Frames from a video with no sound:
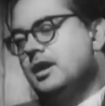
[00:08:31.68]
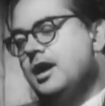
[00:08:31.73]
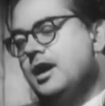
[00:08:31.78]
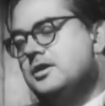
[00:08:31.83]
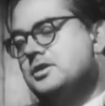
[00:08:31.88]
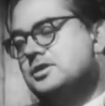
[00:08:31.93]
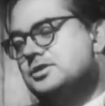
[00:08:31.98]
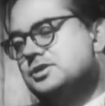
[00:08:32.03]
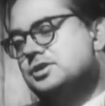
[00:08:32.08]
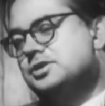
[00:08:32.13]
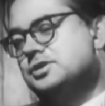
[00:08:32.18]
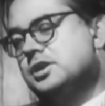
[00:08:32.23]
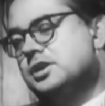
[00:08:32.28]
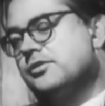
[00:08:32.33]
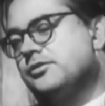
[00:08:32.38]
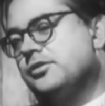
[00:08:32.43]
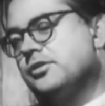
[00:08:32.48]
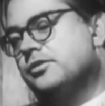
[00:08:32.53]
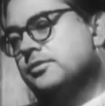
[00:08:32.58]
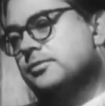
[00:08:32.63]
How does this
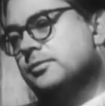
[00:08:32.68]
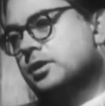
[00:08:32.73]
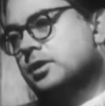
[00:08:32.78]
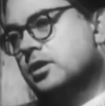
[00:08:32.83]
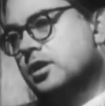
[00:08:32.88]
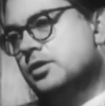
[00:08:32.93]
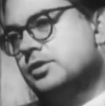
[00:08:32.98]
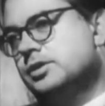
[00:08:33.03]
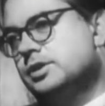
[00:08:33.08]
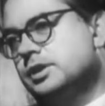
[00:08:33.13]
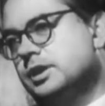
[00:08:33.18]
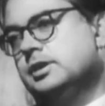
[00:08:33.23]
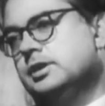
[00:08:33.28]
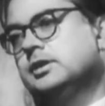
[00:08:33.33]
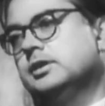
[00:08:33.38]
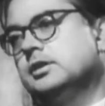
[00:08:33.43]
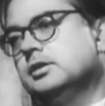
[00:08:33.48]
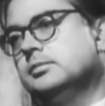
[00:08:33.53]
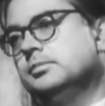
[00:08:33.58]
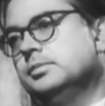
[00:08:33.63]
differ from the
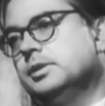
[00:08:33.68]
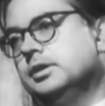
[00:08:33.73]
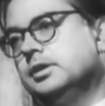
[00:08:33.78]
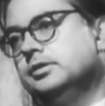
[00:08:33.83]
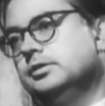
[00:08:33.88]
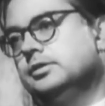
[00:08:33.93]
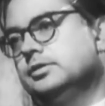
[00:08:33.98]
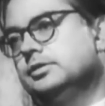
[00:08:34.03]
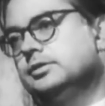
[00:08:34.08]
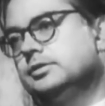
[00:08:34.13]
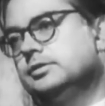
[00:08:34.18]
continental approach?